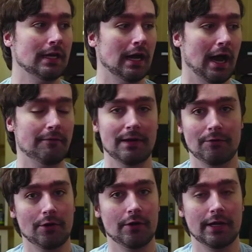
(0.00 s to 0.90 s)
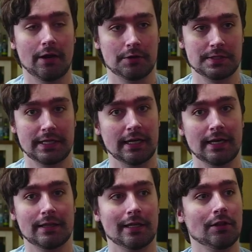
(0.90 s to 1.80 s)
I've never heard it or seen
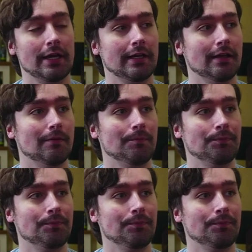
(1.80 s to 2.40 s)
anything like it,